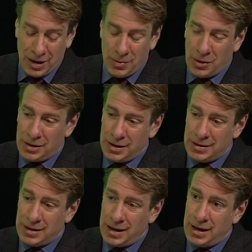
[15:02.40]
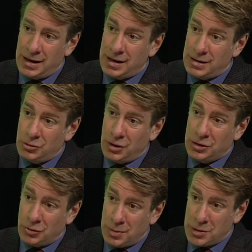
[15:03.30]
about is a
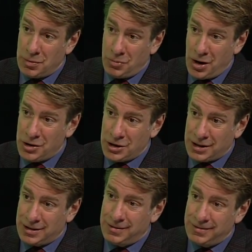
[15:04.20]
transcription project.